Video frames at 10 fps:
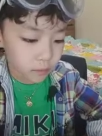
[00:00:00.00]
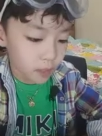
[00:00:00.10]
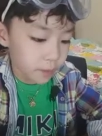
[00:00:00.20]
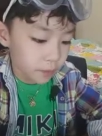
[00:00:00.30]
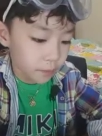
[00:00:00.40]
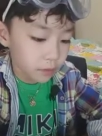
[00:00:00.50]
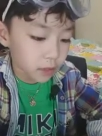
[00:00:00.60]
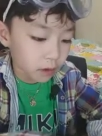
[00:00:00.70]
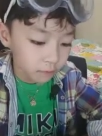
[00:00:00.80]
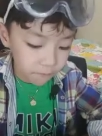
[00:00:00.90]
Let me put
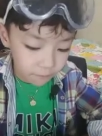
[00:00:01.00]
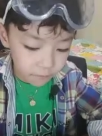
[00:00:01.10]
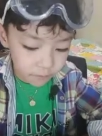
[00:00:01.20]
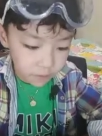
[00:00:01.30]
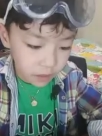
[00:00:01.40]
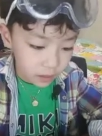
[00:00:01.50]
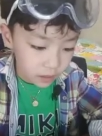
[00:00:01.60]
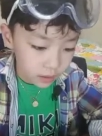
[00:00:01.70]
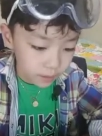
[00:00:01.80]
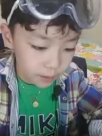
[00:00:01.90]
out...
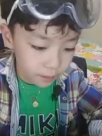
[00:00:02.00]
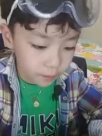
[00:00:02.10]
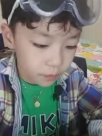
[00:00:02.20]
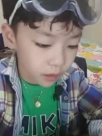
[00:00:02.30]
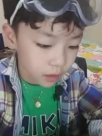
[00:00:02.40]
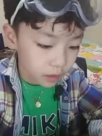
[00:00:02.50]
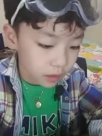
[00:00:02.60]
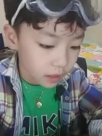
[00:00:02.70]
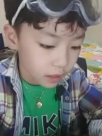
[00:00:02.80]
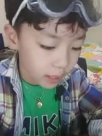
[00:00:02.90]
Let me
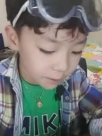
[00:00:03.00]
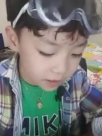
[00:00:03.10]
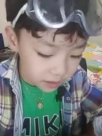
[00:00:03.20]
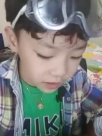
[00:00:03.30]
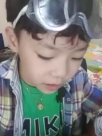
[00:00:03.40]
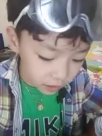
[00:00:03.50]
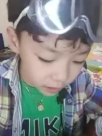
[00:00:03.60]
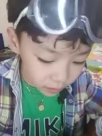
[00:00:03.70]
see at the